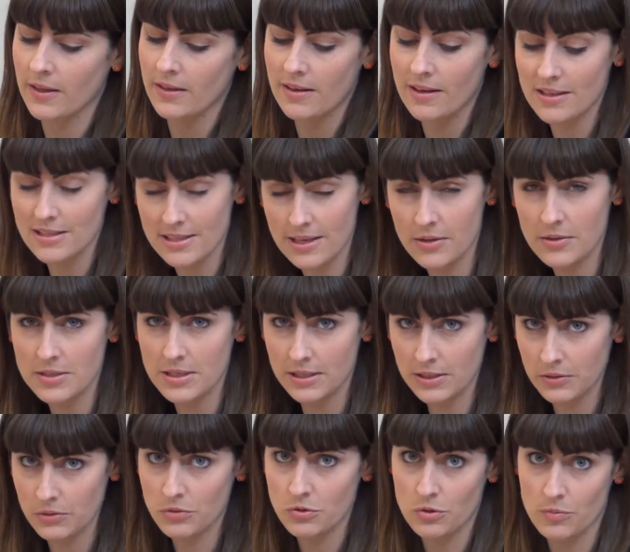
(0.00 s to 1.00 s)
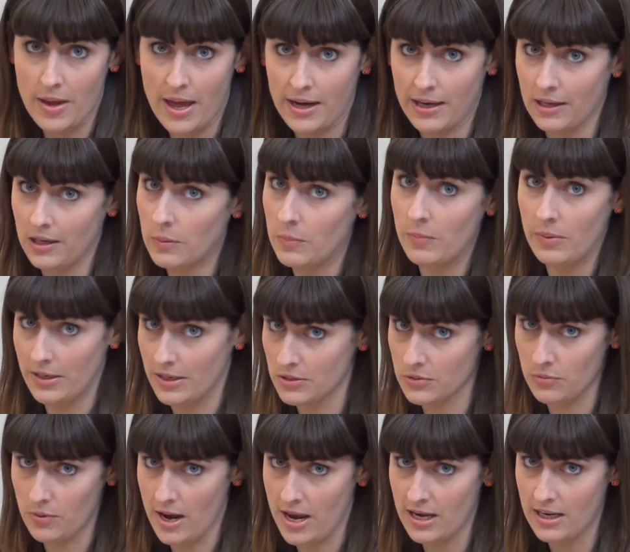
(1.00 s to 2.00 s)
Now it sounds a little dramatic, but
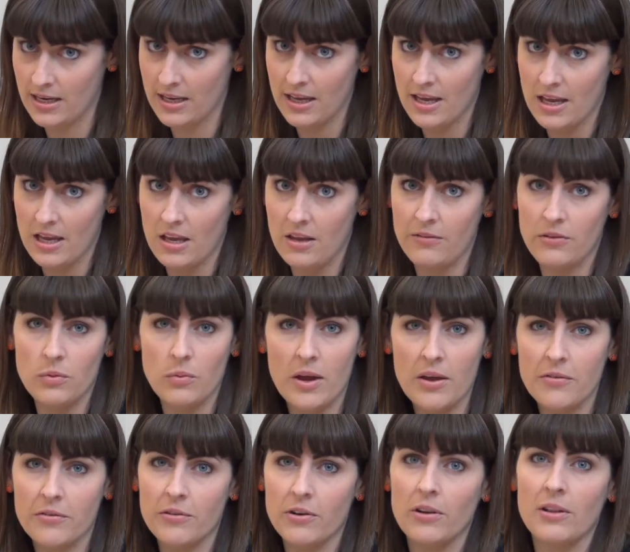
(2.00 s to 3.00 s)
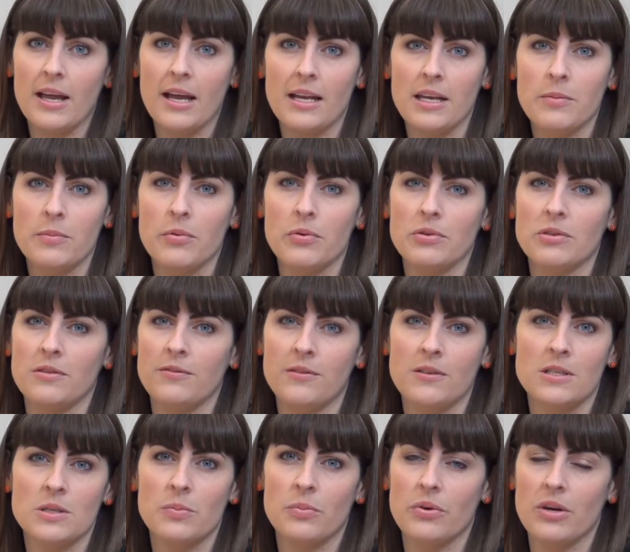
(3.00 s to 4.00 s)
he's right. If you wait for a lightning bolt of
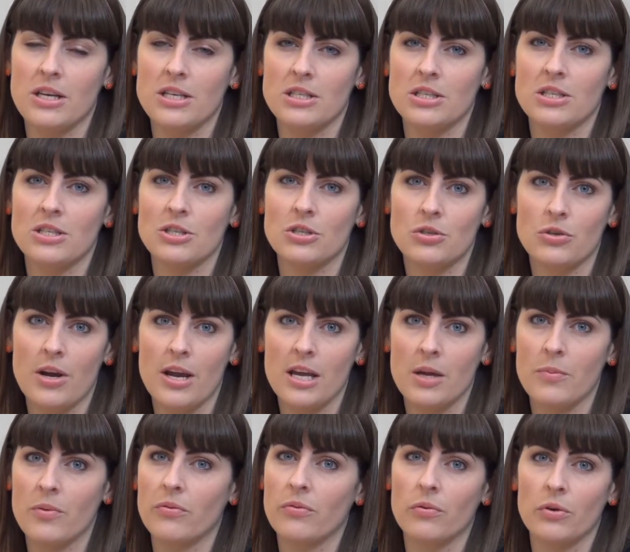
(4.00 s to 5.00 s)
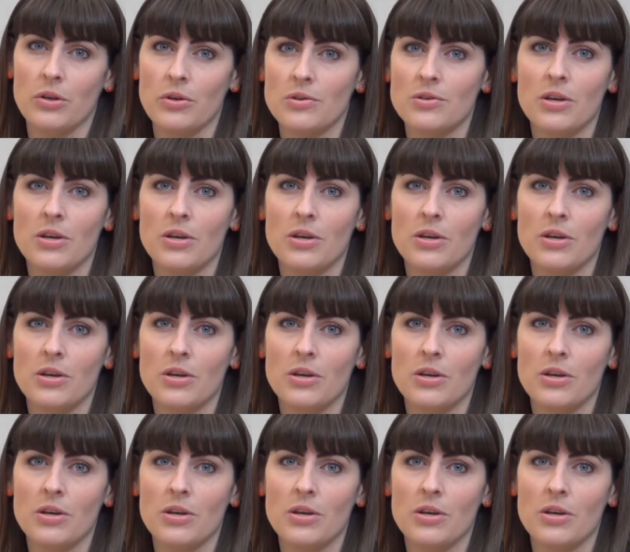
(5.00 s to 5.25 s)
inspiration to strike before you